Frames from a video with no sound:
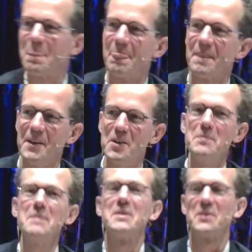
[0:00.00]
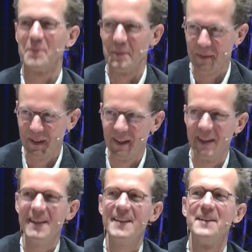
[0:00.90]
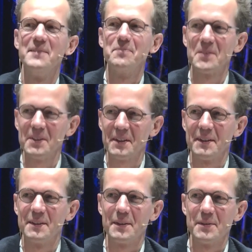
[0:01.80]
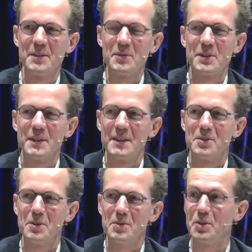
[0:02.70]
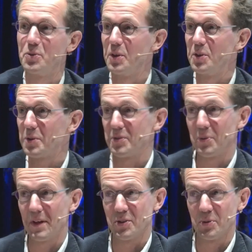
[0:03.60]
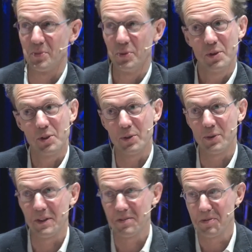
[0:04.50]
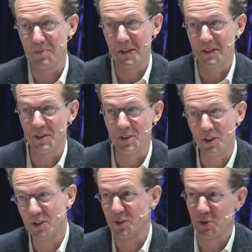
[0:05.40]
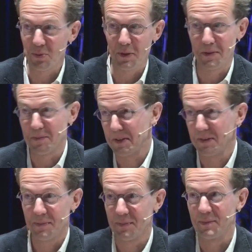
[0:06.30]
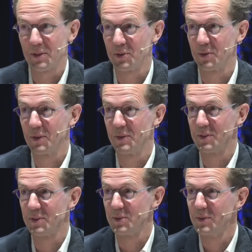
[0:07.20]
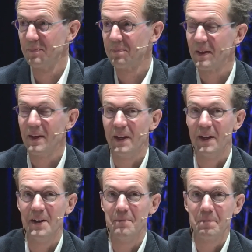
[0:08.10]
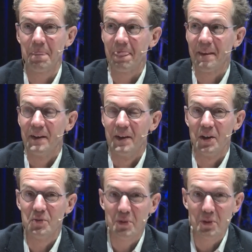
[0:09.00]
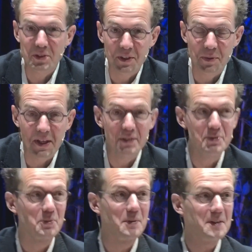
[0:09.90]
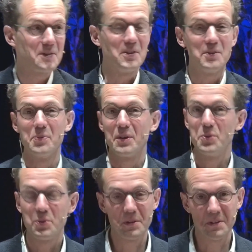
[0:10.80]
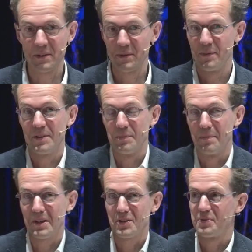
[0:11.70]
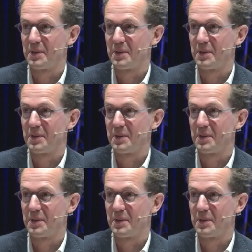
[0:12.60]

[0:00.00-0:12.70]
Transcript: from oh, the badminton University. Aha. Okay, okay. That was a nice question. But you also have to write your book, so you have to make decisions. What am I? What are you going to do? Um, Unfortunately, we have to round off. We could talk with Mart for